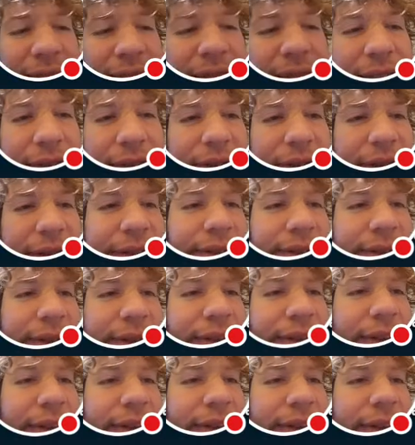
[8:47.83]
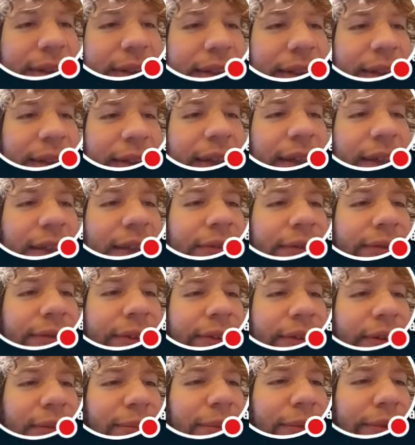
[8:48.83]
Everyone's running CDA
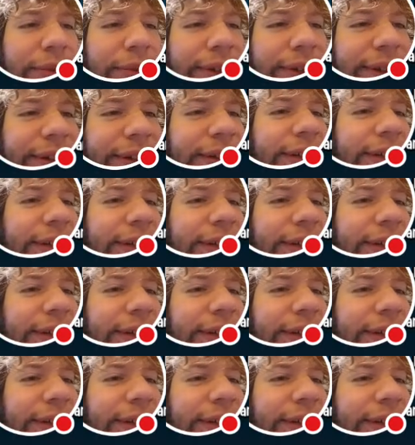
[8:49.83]
with Tabora.